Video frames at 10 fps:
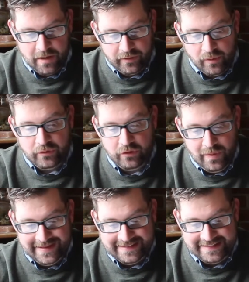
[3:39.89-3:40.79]
Those who
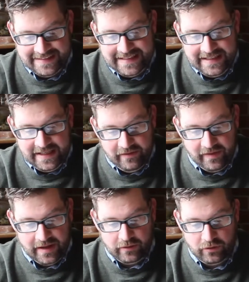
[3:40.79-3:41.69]
had seen the
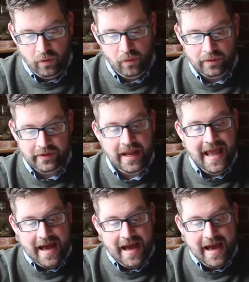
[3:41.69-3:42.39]
event told